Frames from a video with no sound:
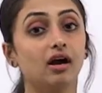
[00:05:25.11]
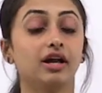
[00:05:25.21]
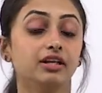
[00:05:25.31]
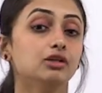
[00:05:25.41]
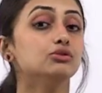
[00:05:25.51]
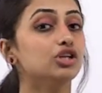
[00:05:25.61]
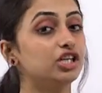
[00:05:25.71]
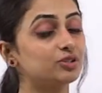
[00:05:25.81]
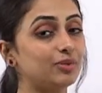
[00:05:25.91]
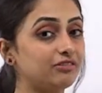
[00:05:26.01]
I need to
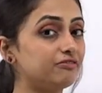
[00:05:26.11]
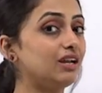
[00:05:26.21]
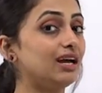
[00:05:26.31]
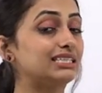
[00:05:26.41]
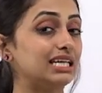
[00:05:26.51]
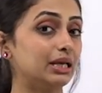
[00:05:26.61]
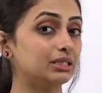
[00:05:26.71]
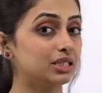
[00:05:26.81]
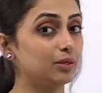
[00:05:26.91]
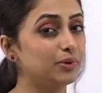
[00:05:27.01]
change my flight
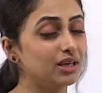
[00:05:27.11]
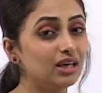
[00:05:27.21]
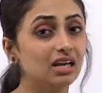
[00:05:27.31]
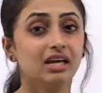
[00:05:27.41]
ASAP.